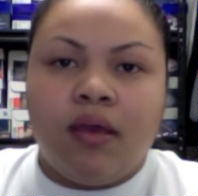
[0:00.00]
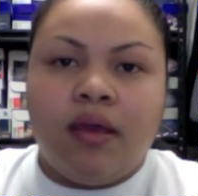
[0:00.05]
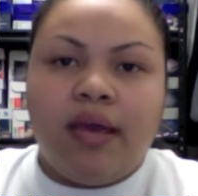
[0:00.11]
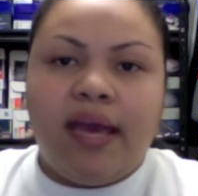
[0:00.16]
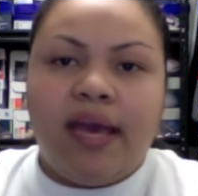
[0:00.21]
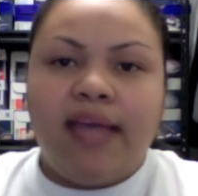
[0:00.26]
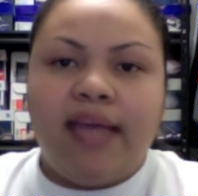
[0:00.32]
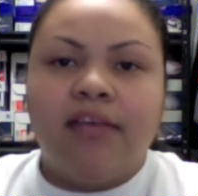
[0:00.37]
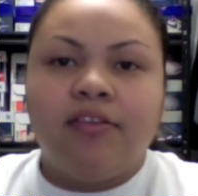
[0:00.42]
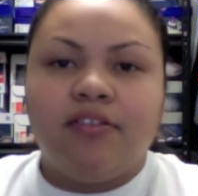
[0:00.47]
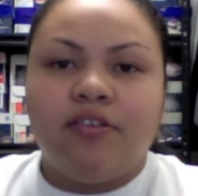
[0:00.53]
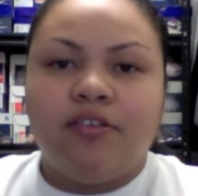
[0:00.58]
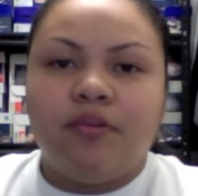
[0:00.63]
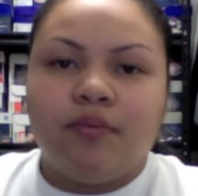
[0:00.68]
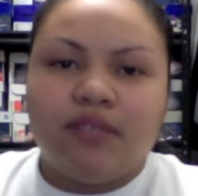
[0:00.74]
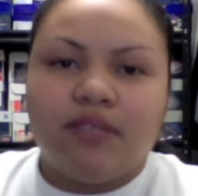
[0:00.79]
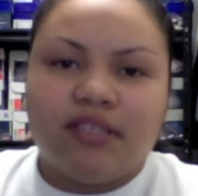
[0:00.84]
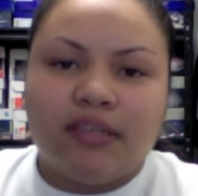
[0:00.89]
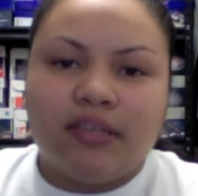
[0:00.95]
Hey YouTube,
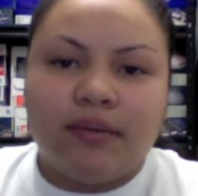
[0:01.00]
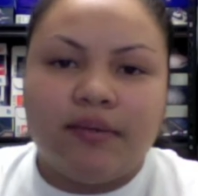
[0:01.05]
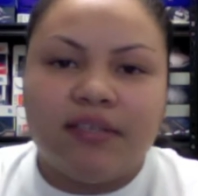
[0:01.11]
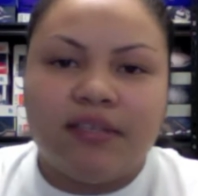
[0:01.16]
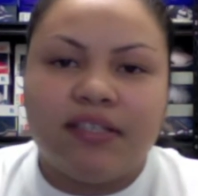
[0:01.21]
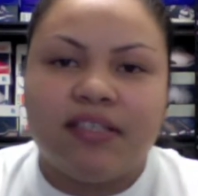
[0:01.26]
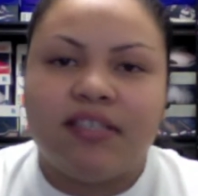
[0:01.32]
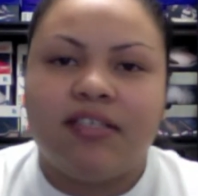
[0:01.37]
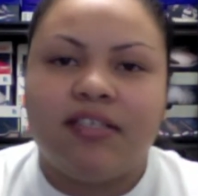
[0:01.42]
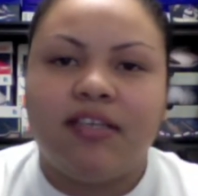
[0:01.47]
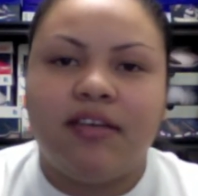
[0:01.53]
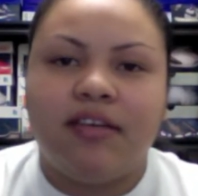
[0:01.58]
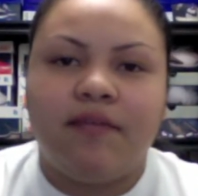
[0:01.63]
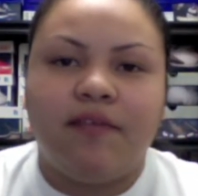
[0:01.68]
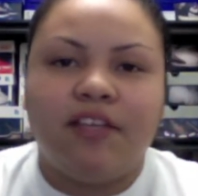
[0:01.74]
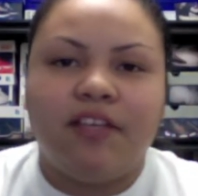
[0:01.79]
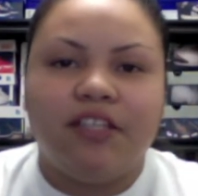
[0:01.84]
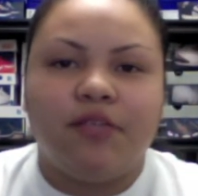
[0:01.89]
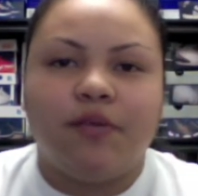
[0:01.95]
what's up? This is Sneak
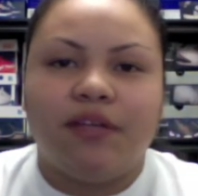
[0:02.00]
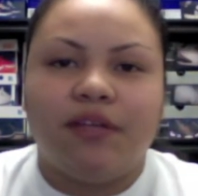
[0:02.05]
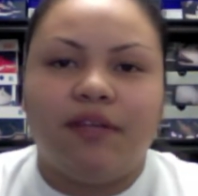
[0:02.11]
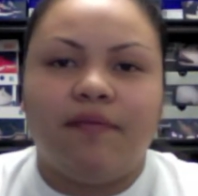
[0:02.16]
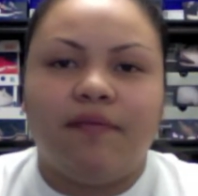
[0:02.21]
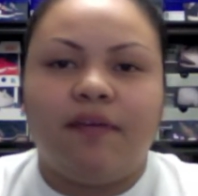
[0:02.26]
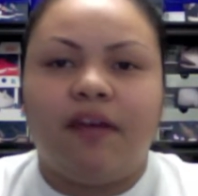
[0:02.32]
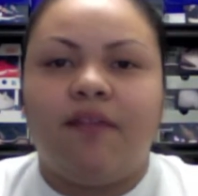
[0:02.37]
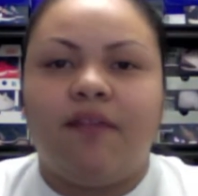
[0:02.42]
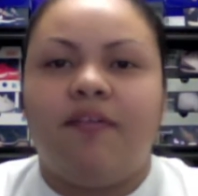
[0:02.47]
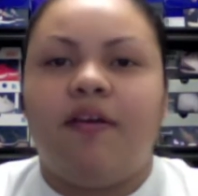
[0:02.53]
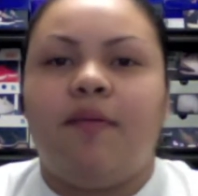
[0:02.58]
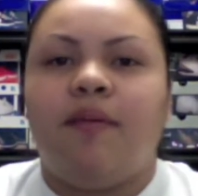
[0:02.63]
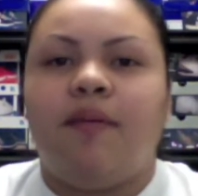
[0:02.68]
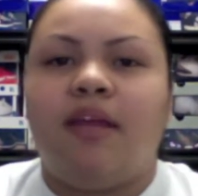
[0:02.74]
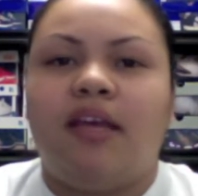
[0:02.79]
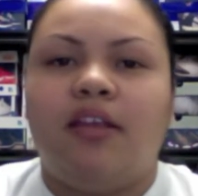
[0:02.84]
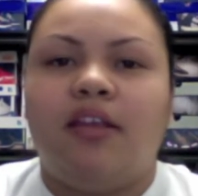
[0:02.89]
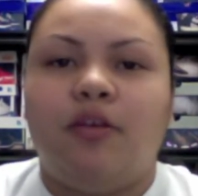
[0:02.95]
Fiend 25
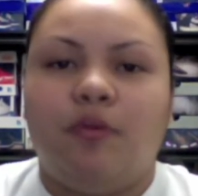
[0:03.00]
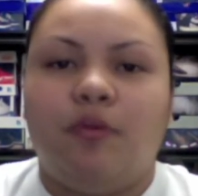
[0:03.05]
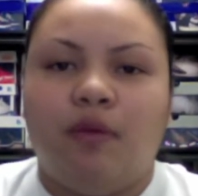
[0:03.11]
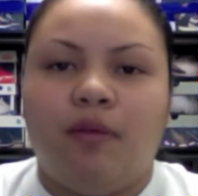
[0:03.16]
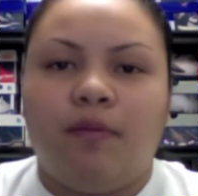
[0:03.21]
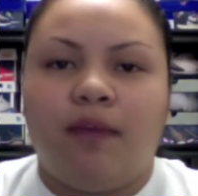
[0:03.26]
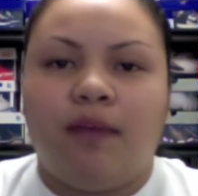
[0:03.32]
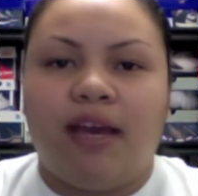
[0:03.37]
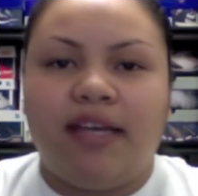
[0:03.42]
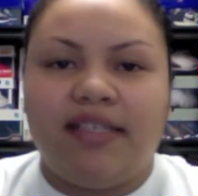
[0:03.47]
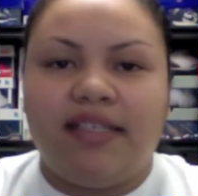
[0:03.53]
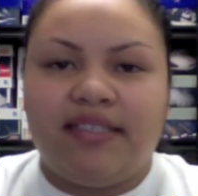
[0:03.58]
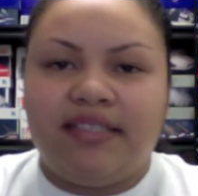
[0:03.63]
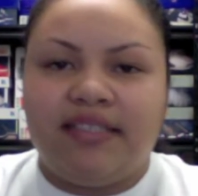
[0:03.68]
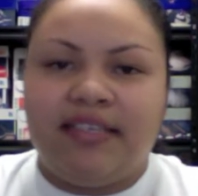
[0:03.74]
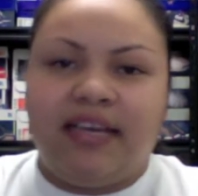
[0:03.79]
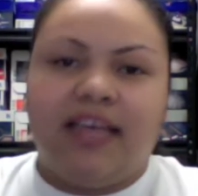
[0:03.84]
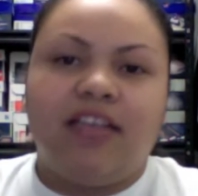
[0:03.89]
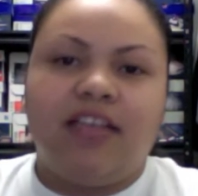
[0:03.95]
coming at you with my
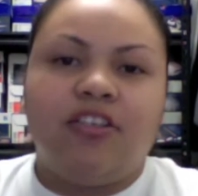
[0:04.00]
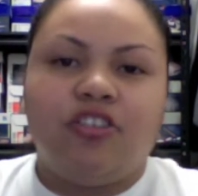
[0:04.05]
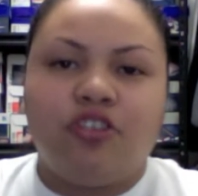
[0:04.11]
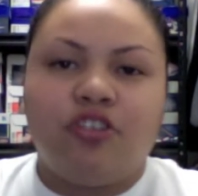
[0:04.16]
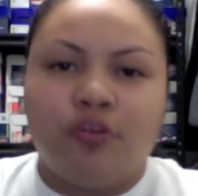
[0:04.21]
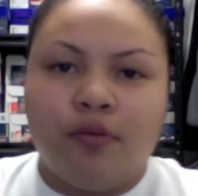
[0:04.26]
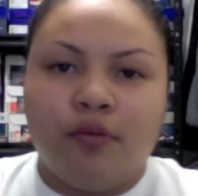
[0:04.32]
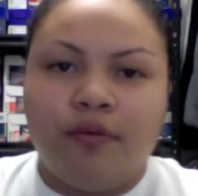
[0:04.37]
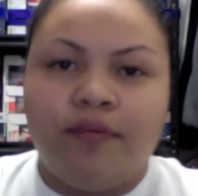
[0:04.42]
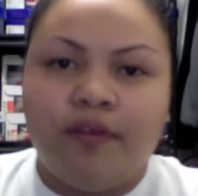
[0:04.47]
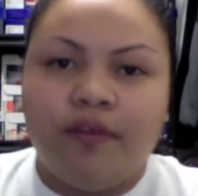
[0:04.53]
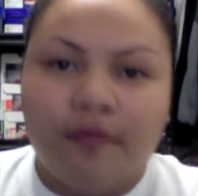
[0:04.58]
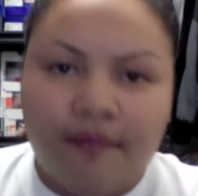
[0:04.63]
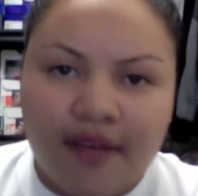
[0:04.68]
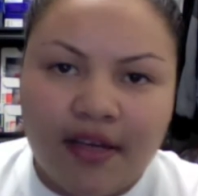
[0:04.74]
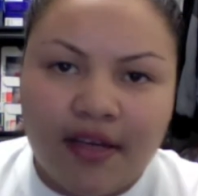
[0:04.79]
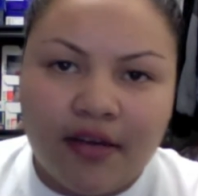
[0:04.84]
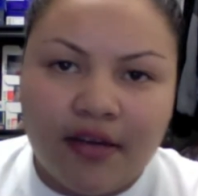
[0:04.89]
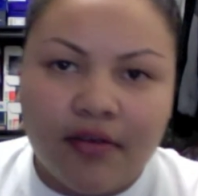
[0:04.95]
second shoe review
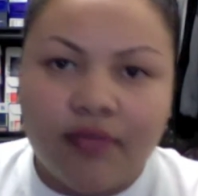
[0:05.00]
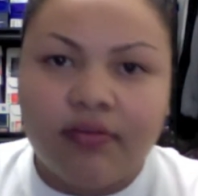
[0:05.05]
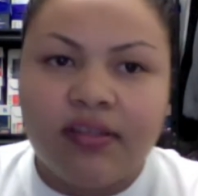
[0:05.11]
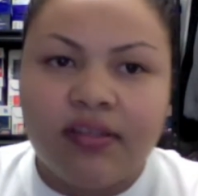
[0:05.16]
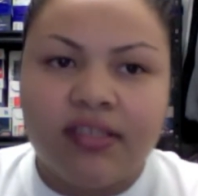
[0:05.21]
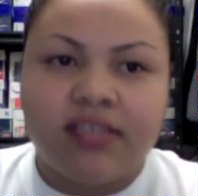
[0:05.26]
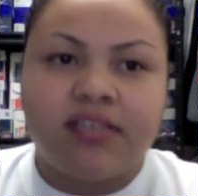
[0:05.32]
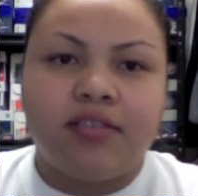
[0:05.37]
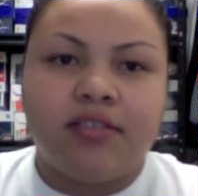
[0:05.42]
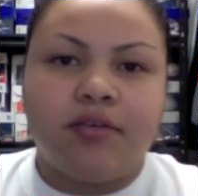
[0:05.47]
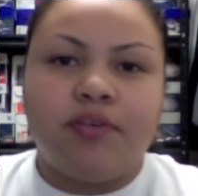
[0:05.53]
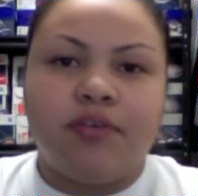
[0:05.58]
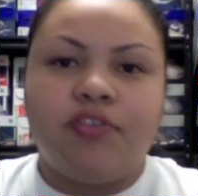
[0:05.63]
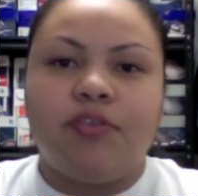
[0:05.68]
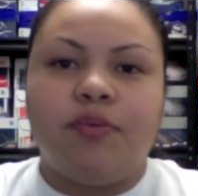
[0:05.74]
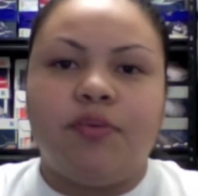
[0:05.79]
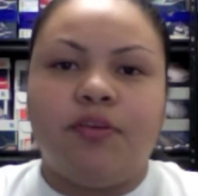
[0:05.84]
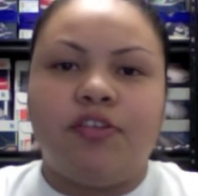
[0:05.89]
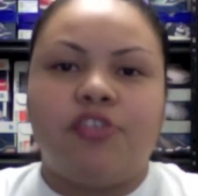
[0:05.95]
video. This is going
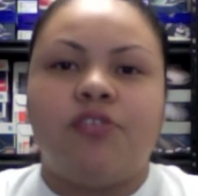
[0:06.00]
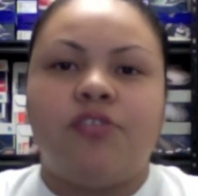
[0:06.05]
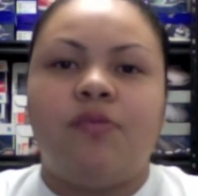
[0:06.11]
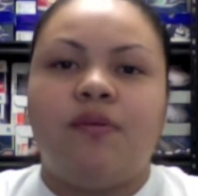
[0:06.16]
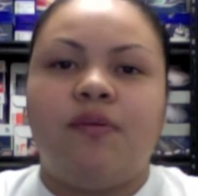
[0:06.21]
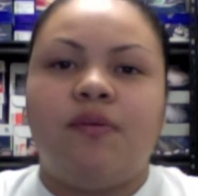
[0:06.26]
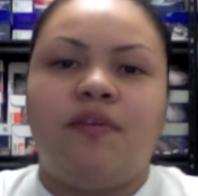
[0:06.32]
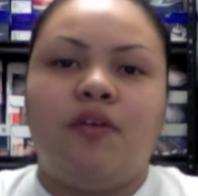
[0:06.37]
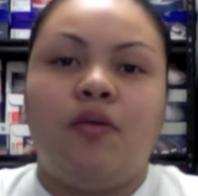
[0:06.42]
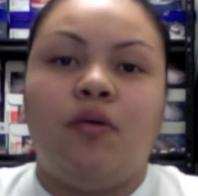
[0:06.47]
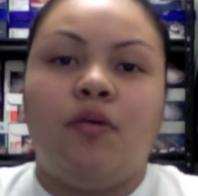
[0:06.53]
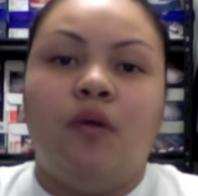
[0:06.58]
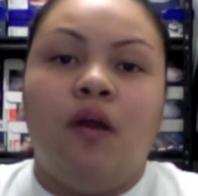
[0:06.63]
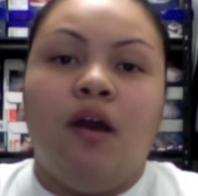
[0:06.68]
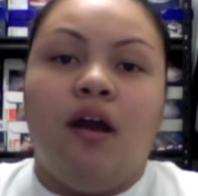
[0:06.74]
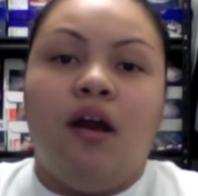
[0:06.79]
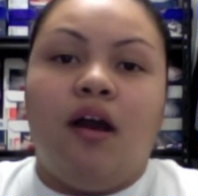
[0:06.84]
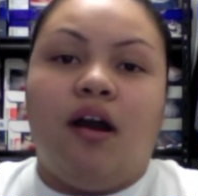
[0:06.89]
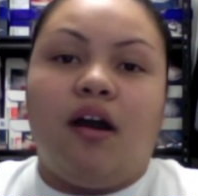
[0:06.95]
to be a shoe review
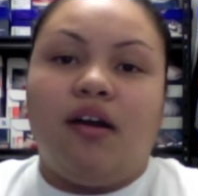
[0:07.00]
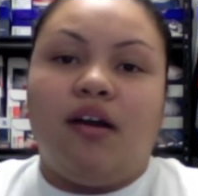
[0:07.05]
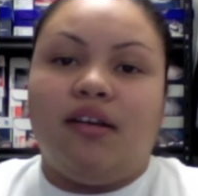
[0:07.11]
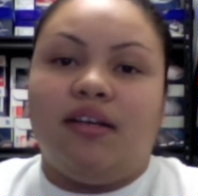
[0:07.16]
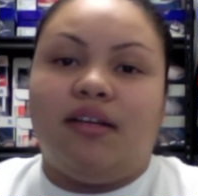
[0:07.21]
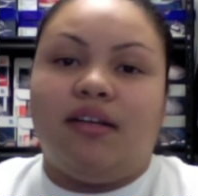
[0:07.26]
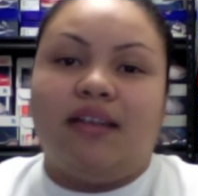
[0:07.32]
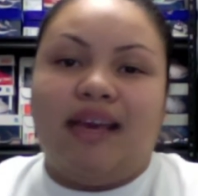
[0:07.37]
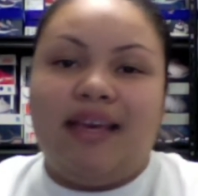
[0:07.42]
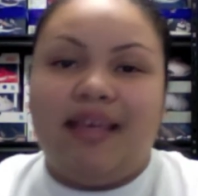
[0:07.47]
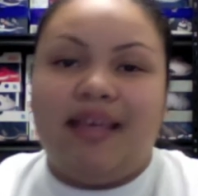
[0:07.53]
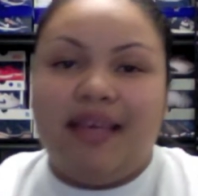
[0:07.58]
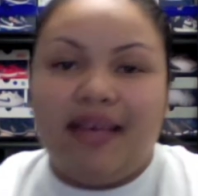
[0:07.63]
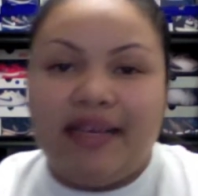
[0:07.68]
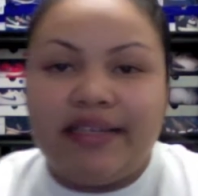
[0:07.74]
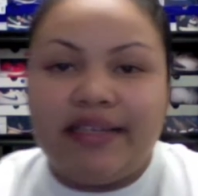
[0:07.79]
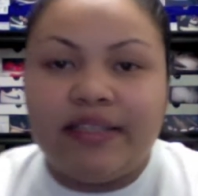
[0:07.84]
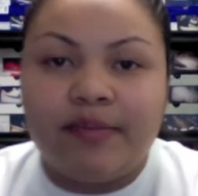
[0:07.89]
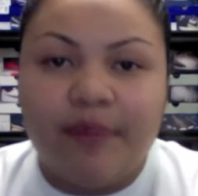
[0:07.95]
on a Nike
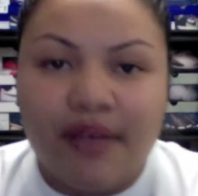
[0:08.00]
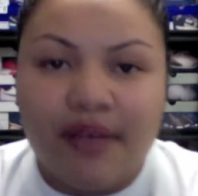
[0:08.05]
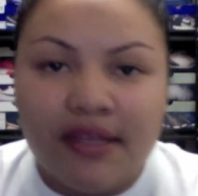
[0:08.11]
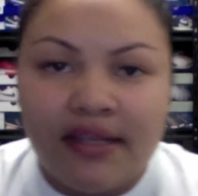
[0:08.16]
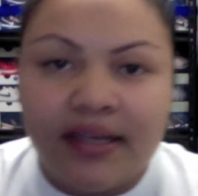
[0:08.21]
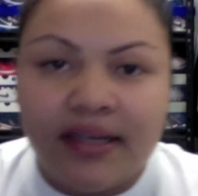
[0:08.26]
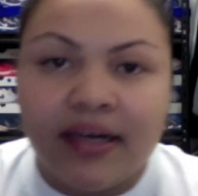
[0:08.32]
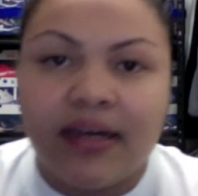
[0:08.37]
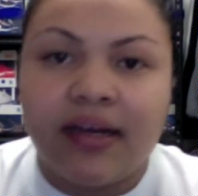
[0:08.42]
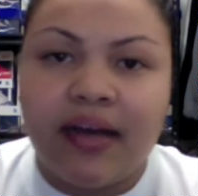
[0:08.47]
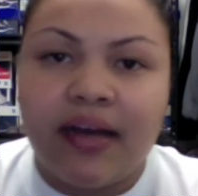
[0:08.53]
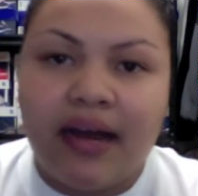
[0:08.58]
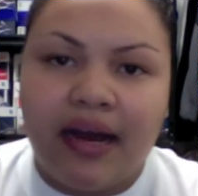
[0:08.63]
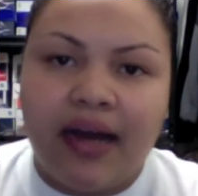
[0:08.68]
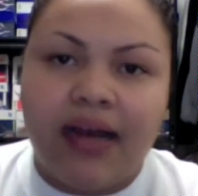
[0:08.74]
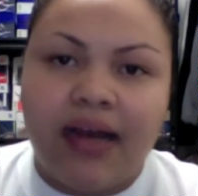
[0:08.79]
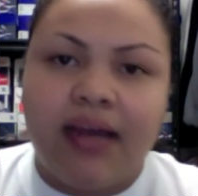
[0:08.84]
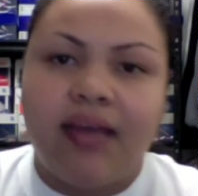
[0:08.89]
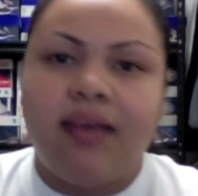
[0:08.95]
SB Dunk
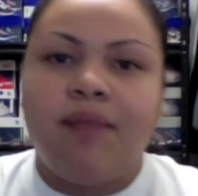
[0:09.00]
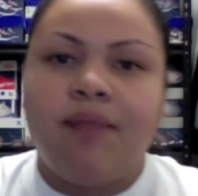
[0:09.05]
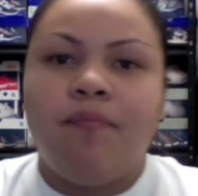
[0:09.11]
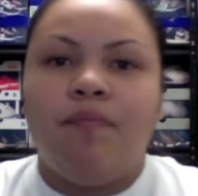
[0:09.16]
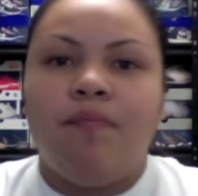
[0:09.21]
High.